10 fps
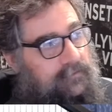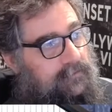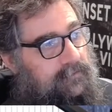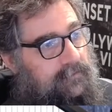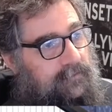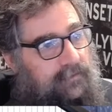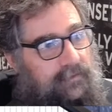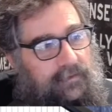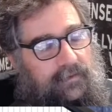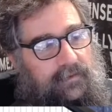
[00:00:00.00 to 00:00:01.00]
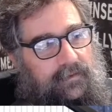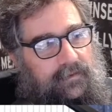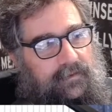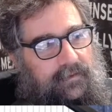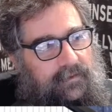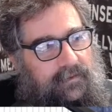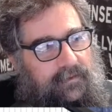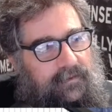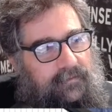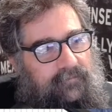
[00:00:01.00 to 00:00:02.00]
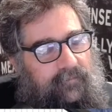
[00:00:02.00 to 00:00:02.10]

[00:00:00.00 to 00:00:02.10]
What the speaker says: [no speech]